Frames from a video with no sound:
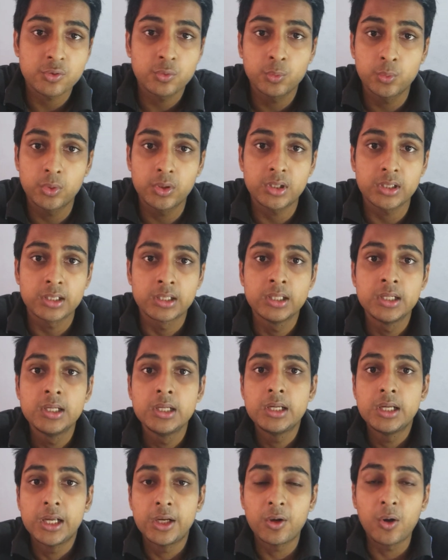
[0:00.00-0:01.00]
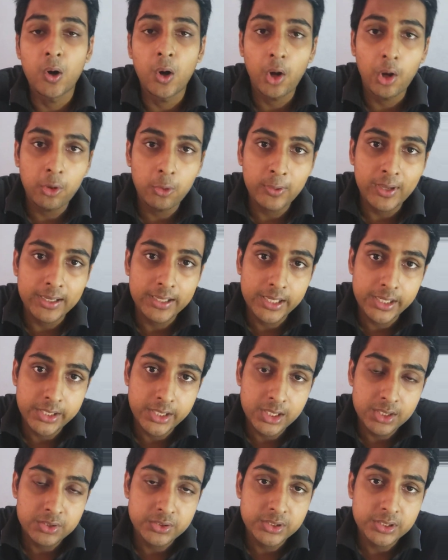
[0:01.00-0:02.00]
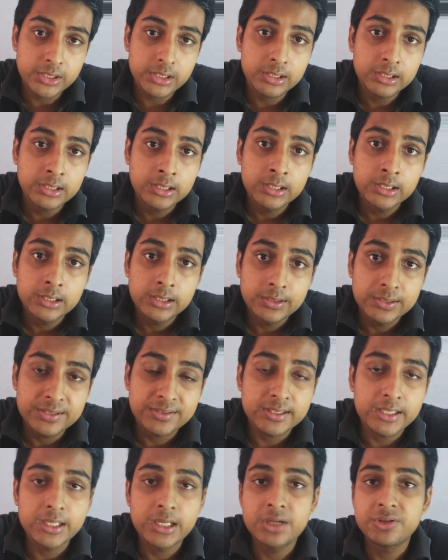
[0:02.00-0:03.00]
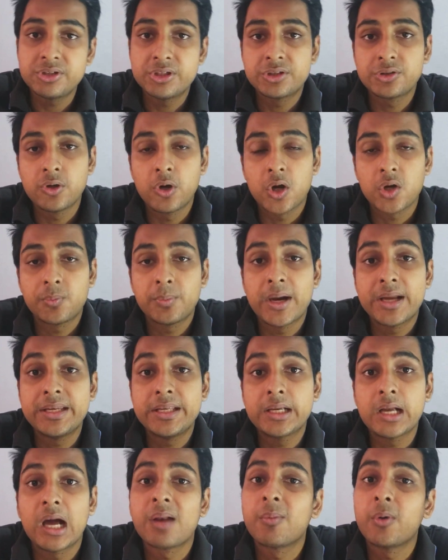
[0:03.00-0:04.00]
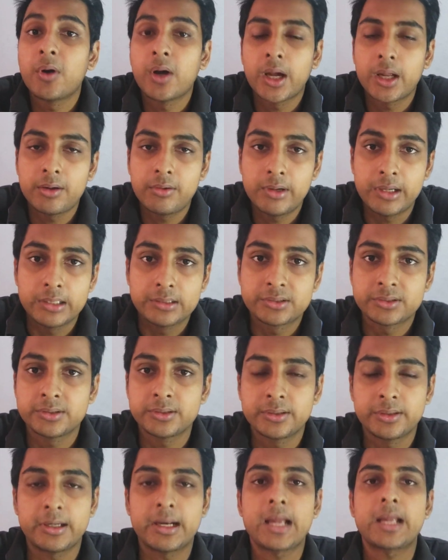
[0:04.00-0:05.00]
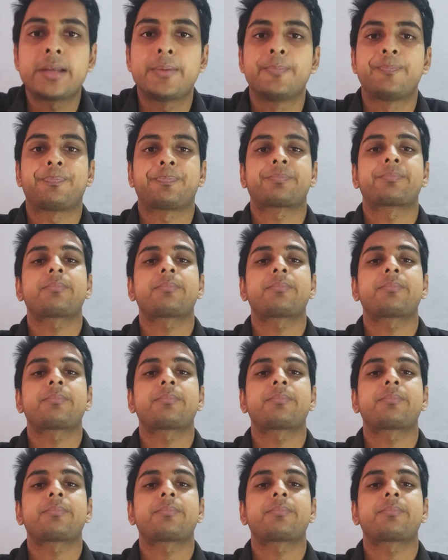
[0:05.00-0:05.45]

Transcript: to work. In order to get energy, this energy is got by the carbohydrates, right?